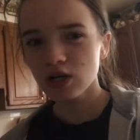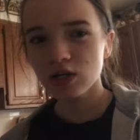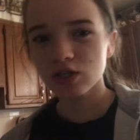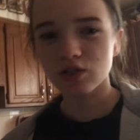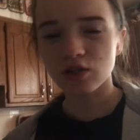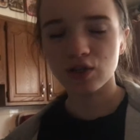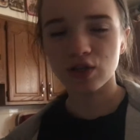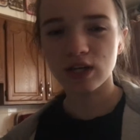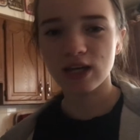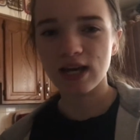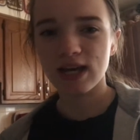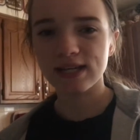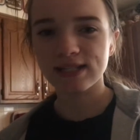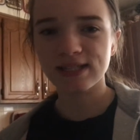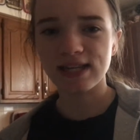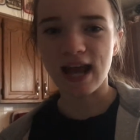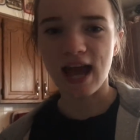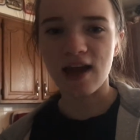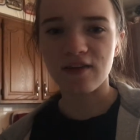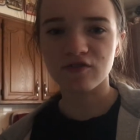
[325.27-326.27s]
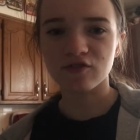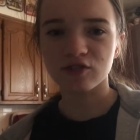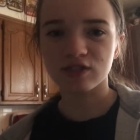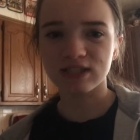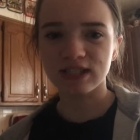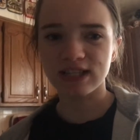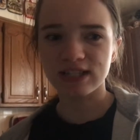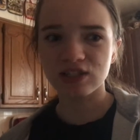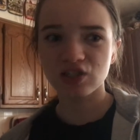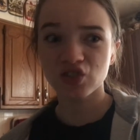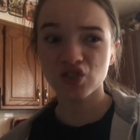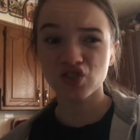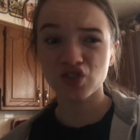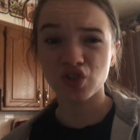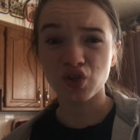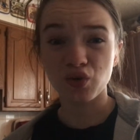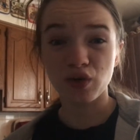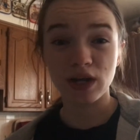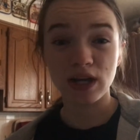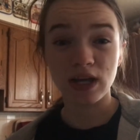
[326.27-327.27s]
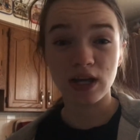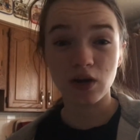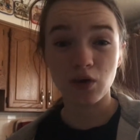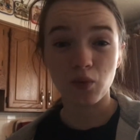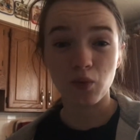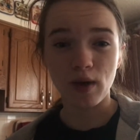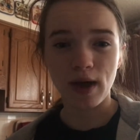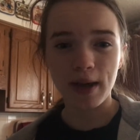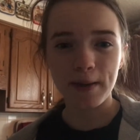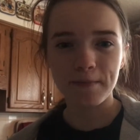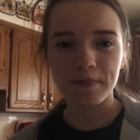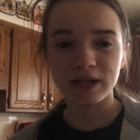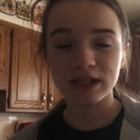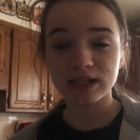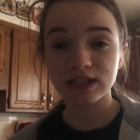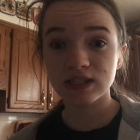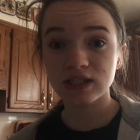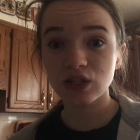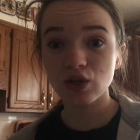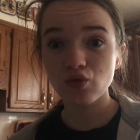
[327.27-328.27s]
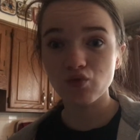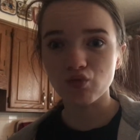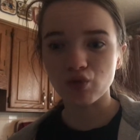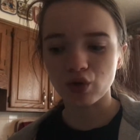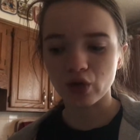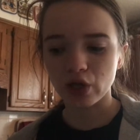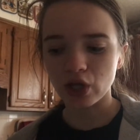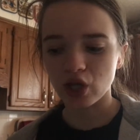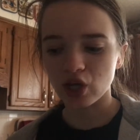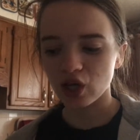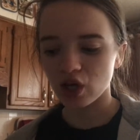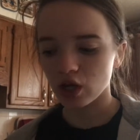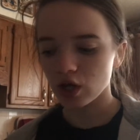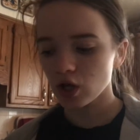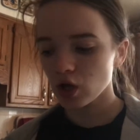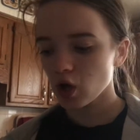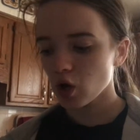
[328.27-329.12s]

So I think it has an aftertaste to it in a way, but it's still really good.